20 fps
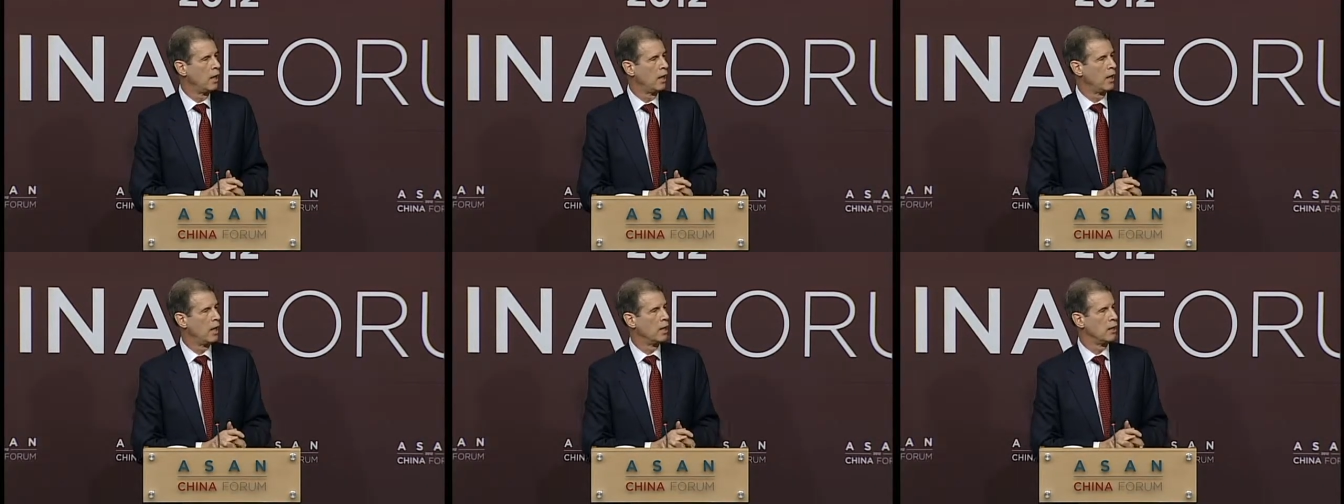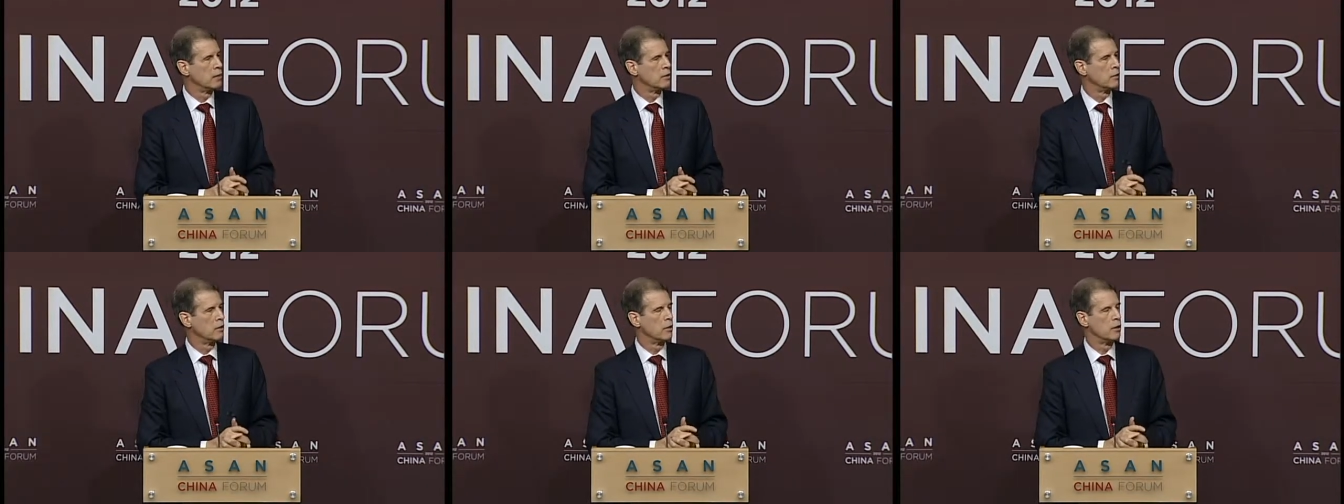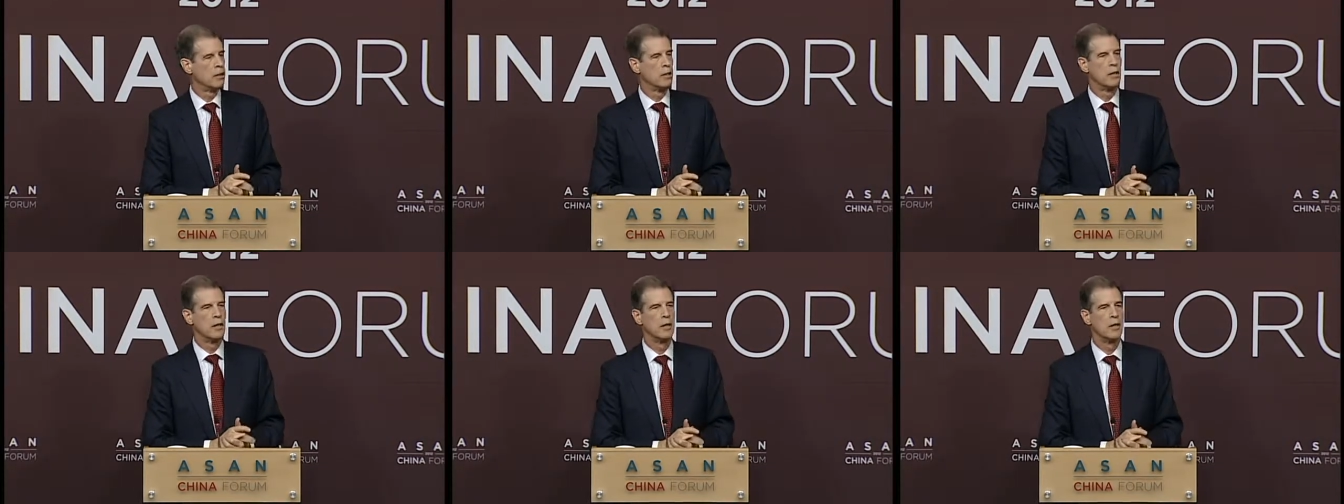
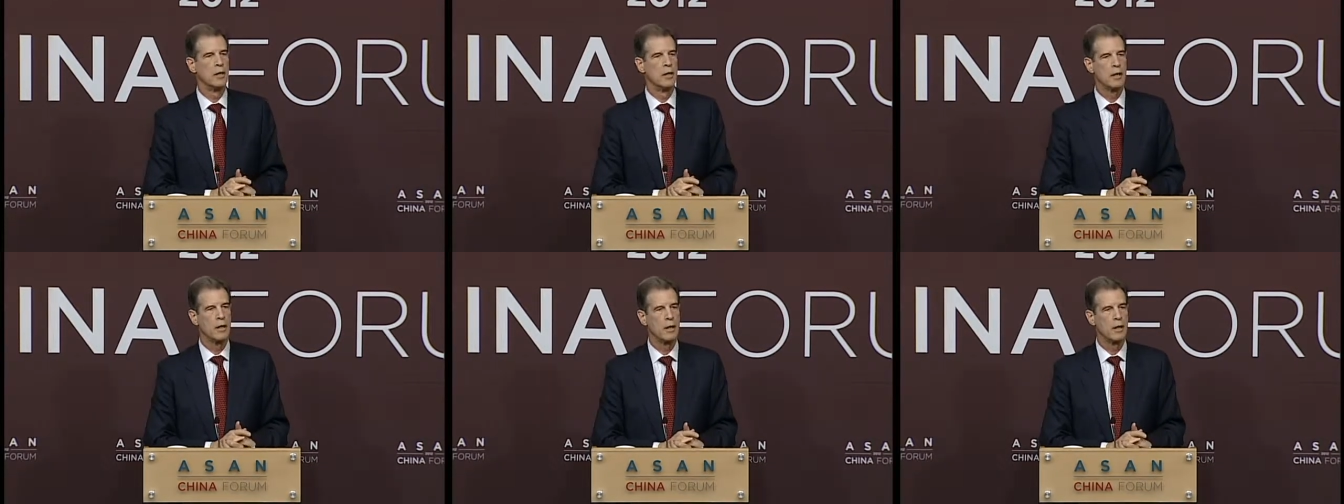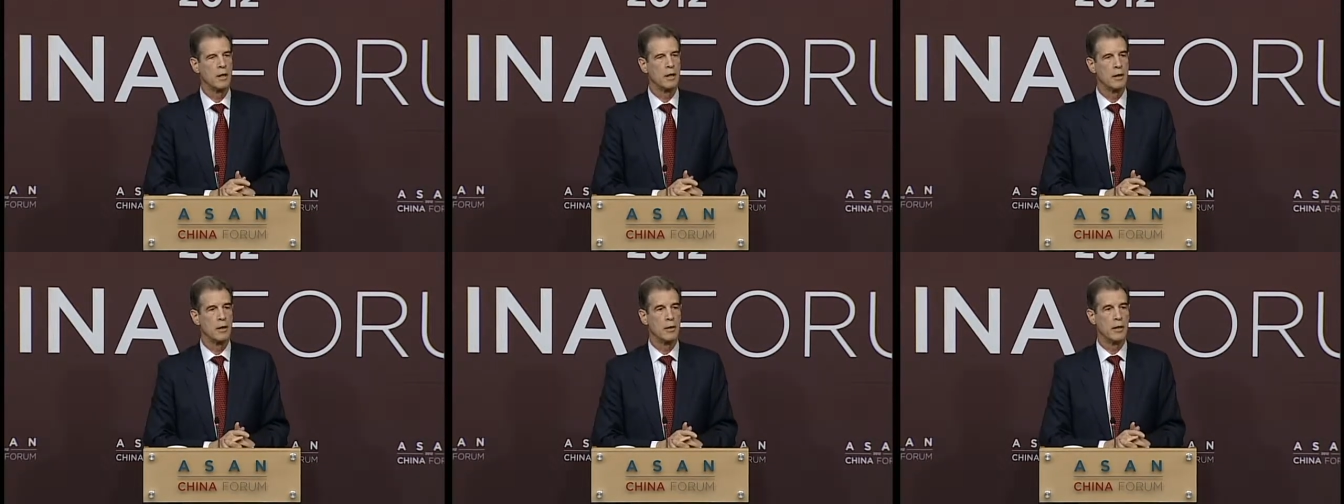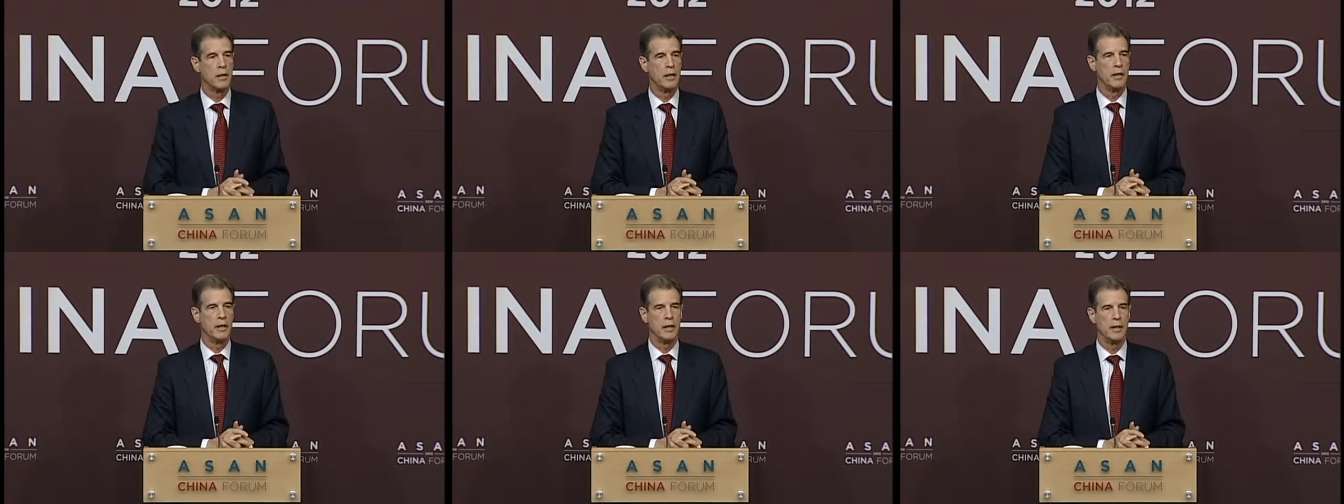under
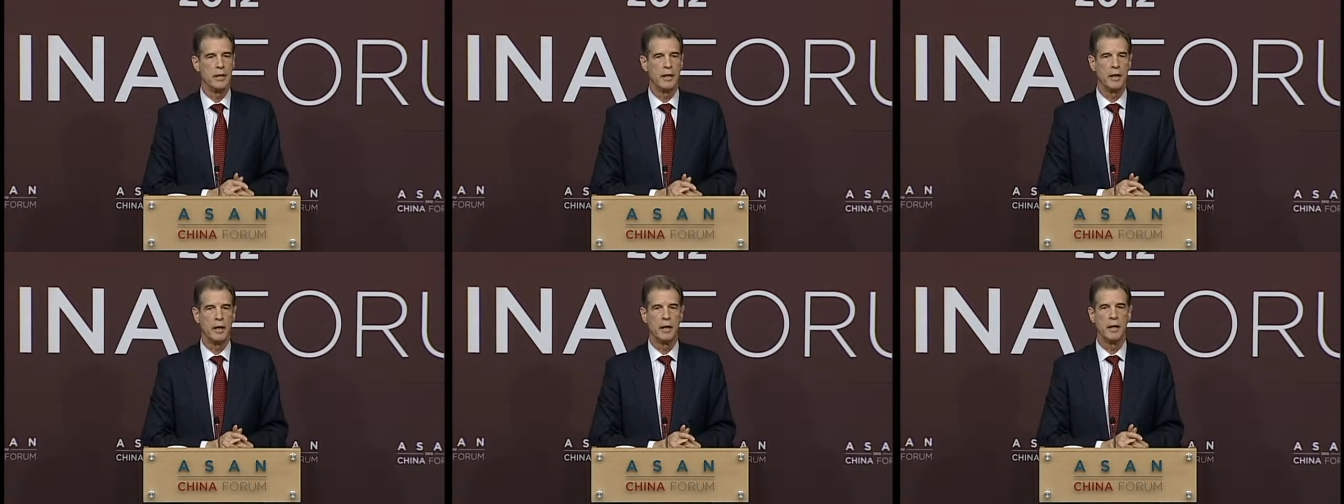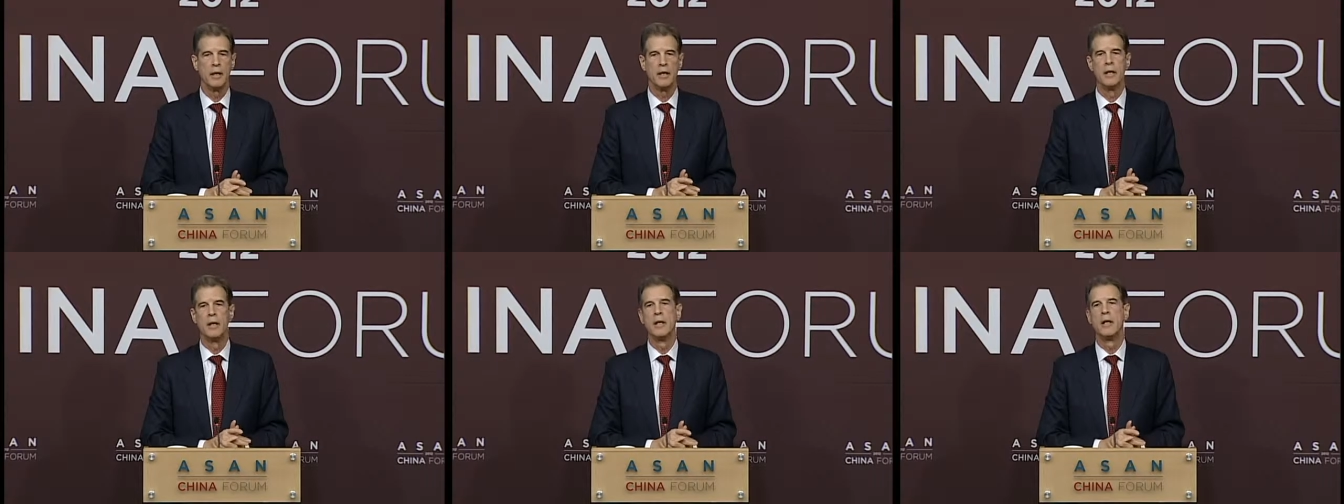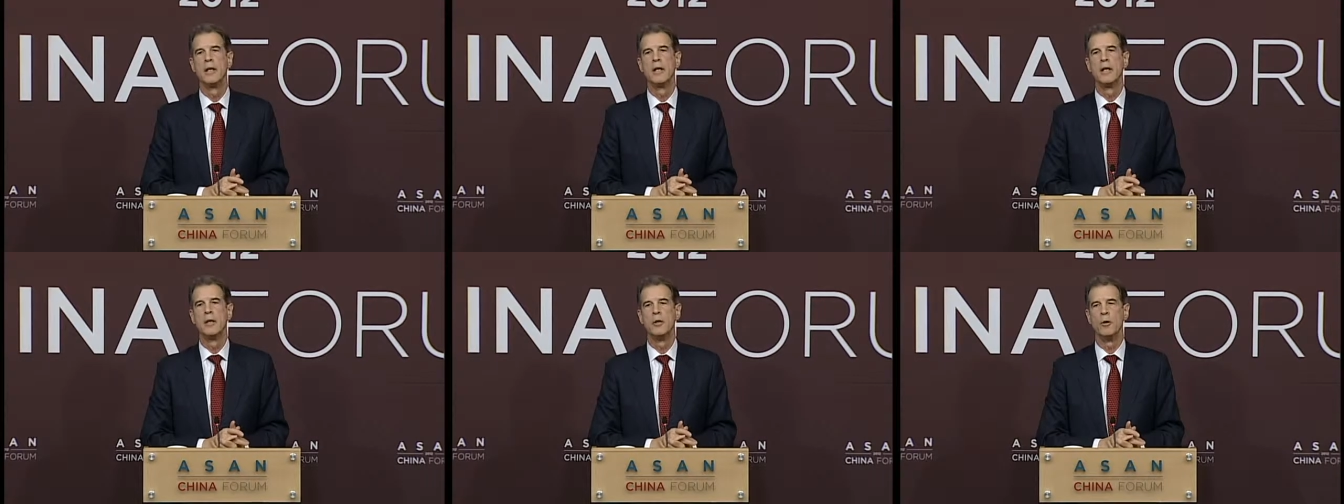the
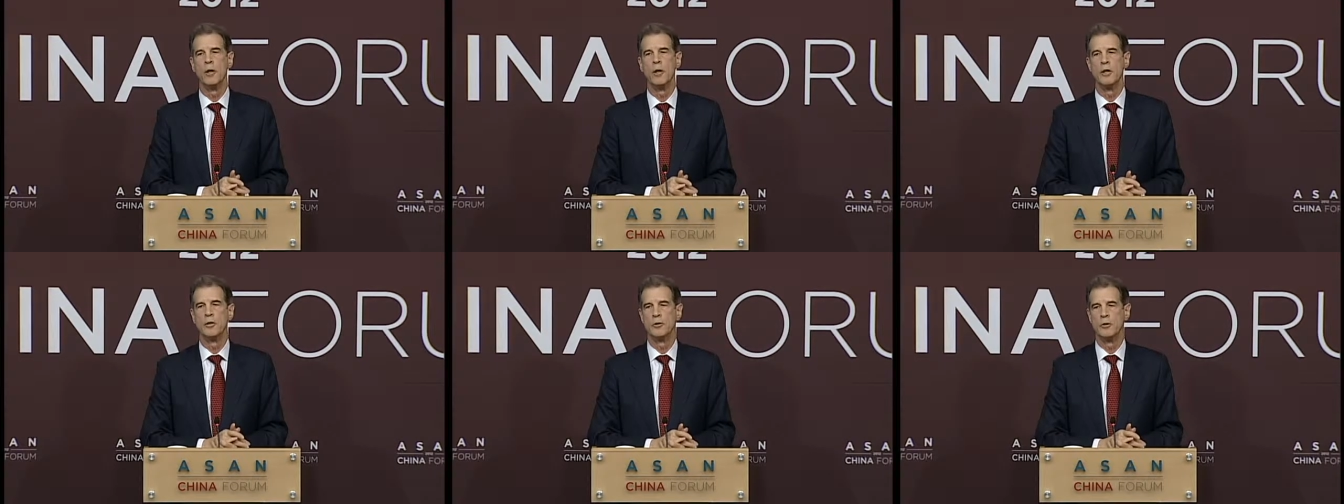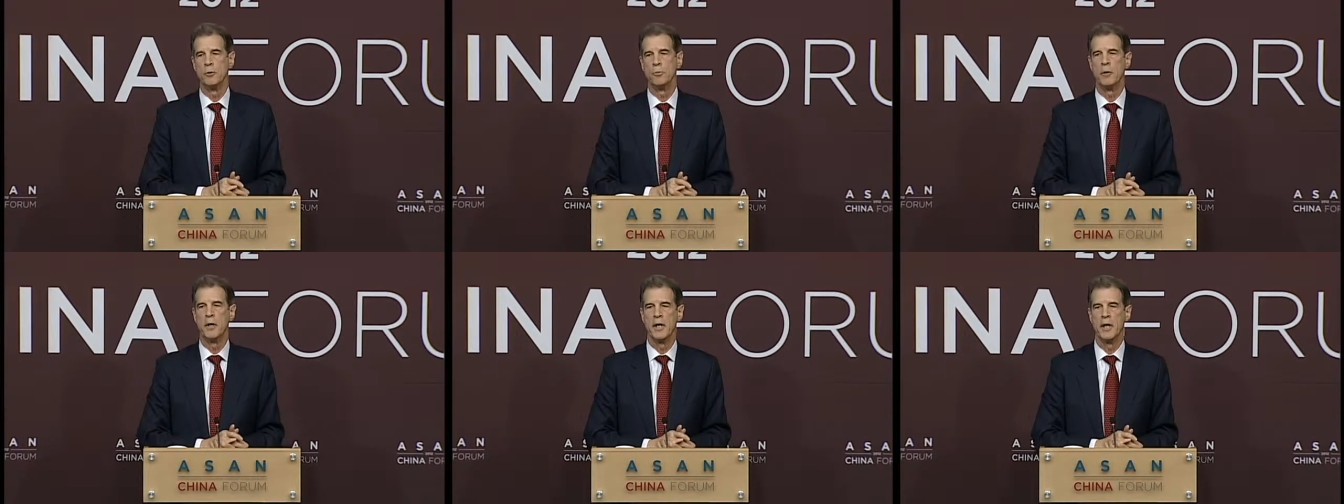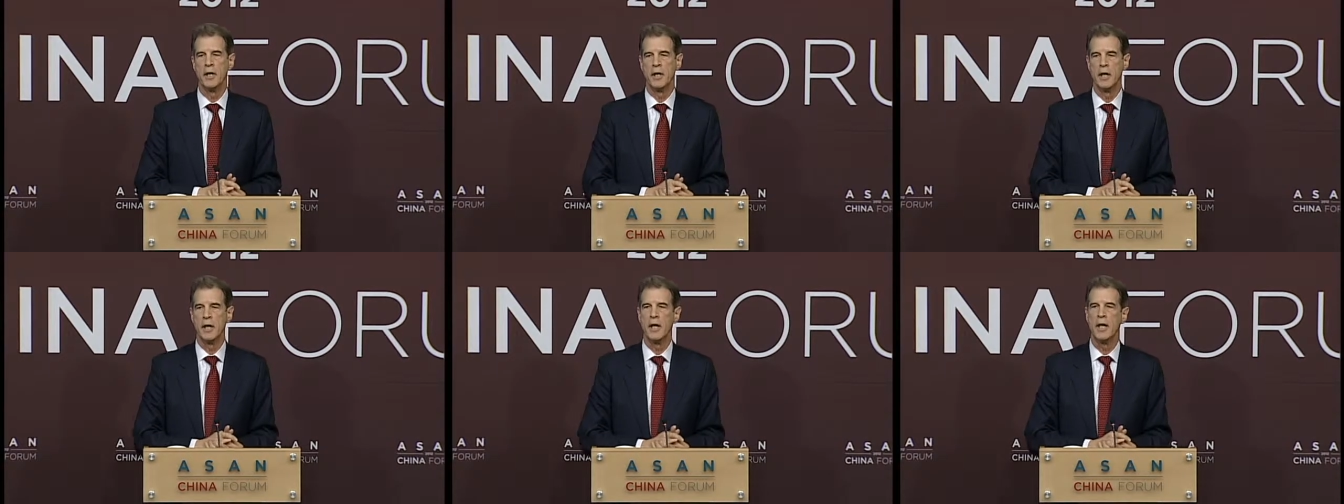
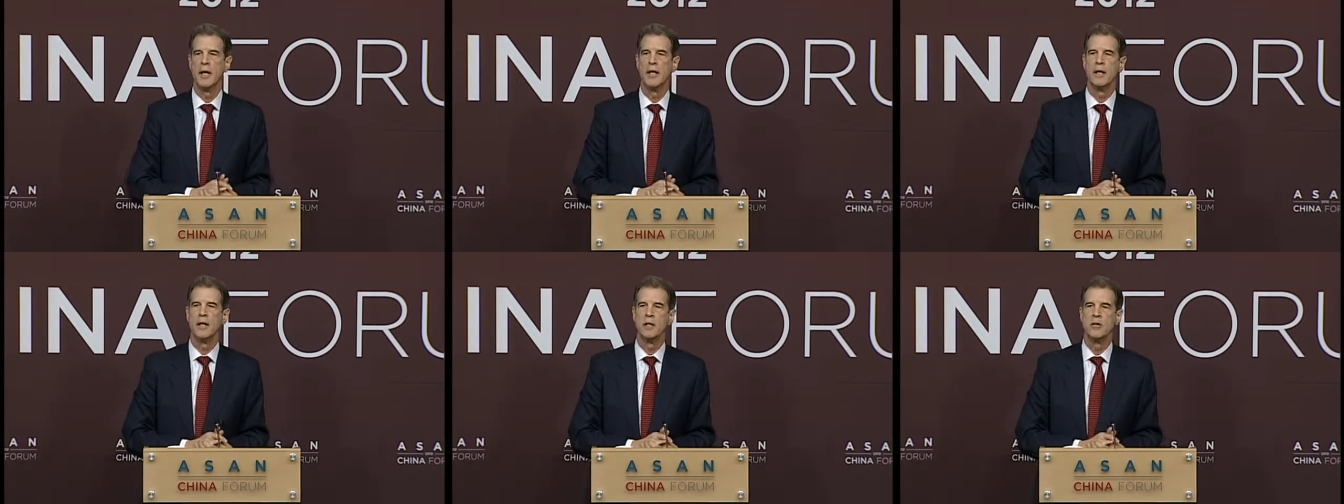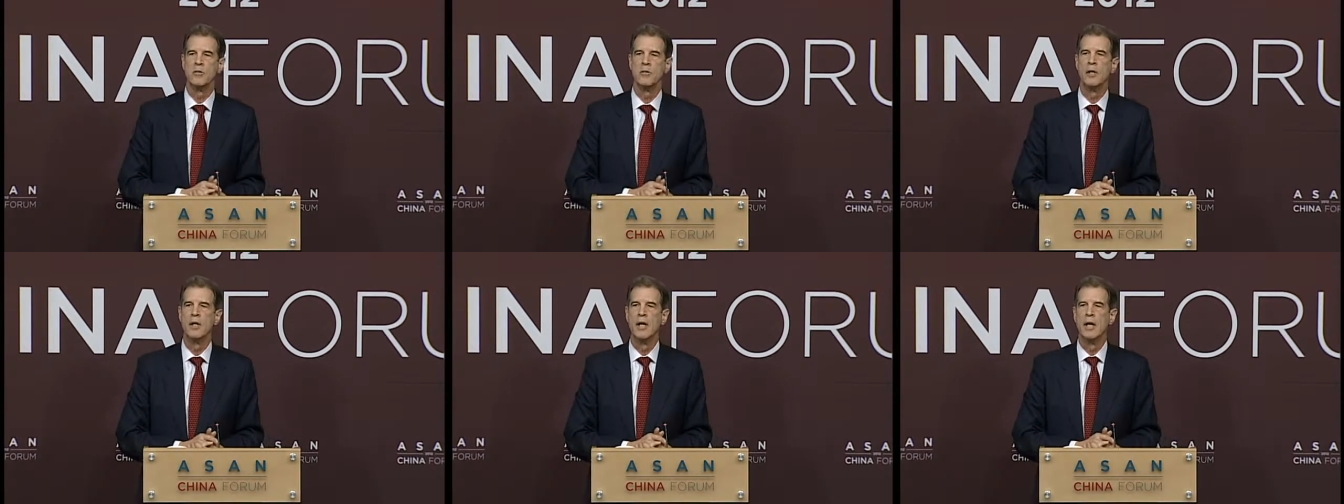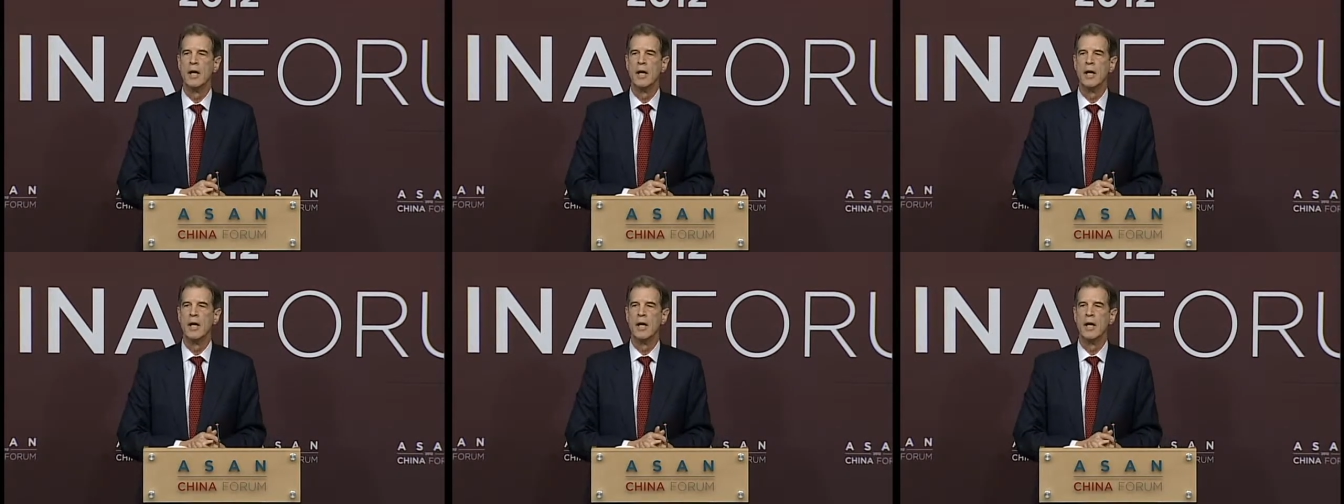U.S.-Japan alliance.